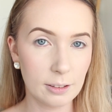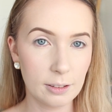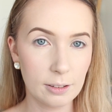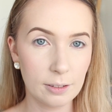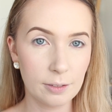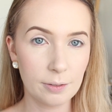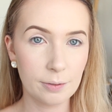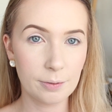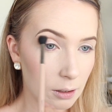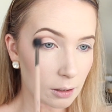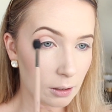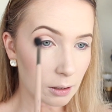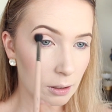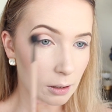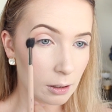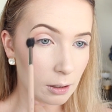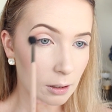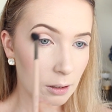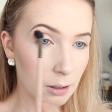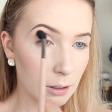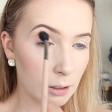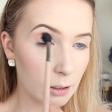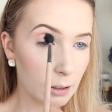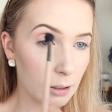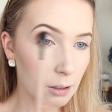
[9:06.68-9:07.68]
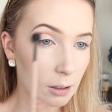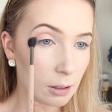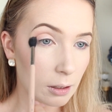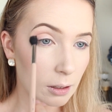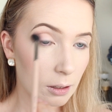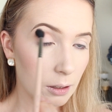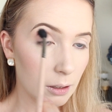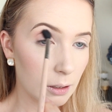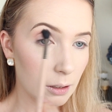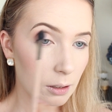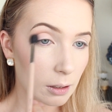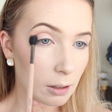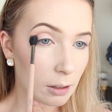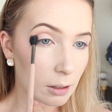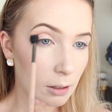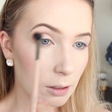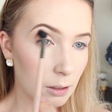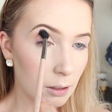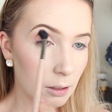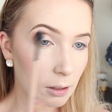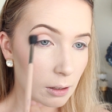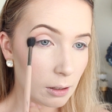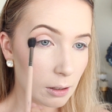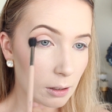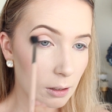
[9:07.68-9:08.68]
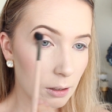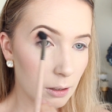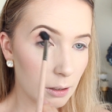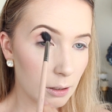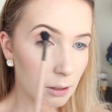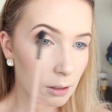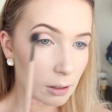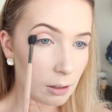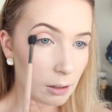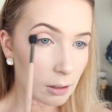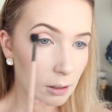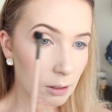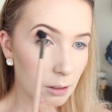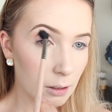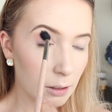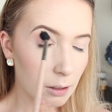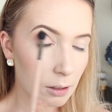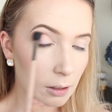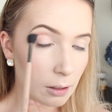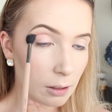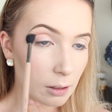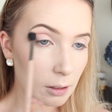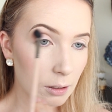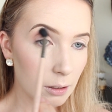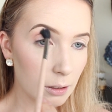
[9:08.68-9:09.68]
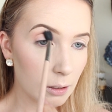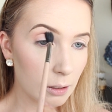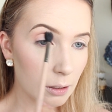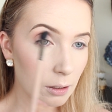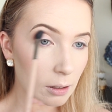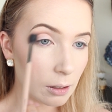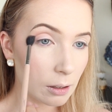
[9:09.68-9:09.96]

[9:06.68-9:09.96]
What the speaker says: (no one is talking)